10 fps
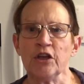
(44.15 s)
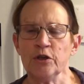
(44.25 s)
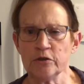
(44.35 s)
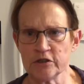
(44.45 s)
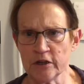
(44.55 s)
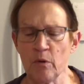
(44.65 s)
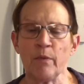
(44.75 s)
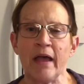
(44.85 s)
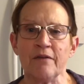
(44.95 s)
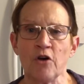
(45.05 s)
Usually when
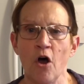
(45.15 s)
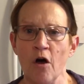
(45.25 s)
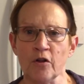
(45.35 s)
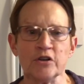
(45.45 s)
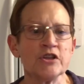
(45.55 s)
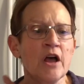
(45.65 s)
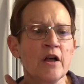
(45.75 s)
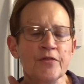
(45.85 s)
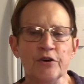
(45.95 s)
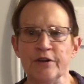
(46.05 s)
we have collars,
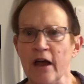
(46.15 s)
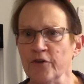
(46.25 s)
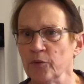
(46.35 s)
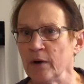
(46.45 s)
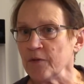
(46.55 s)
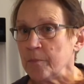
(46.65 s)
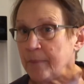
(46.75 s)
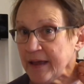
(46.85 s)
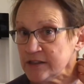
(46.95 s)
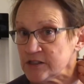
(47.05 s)
they're down around the
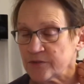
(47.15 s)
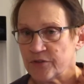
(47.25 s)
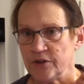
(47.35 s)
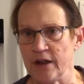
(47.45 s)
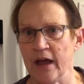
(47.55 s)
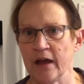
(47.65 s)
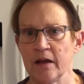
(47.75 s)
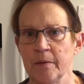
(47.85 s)
base of the neck.